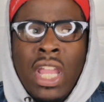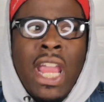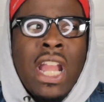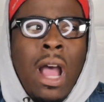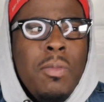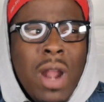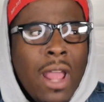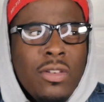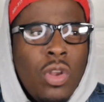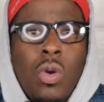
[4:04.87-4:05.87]
and I'm
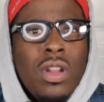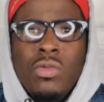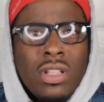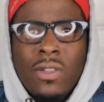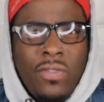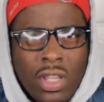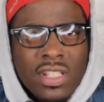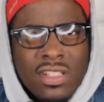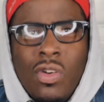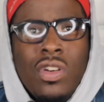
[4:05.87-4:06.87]
not knowing what the fuck
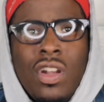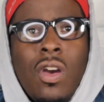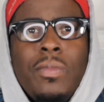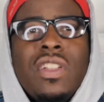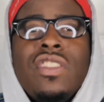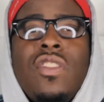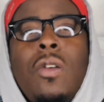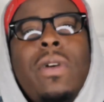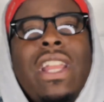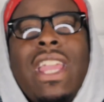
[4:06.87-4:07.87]
is going on because
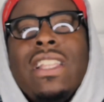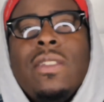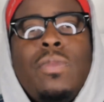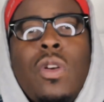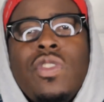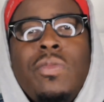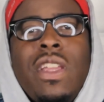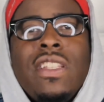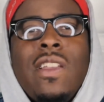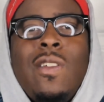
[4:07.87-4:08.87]
nobody has approached
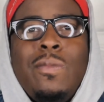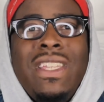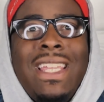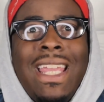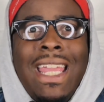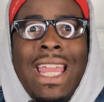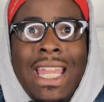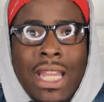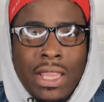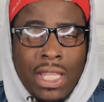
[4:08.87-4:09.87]
me and told me
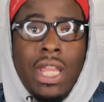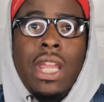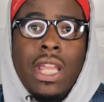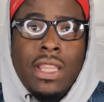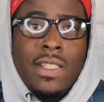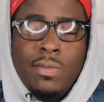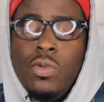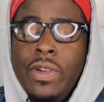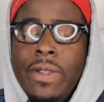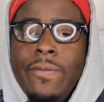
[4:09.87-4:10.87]
anything at this
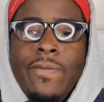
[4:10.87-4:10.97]
point.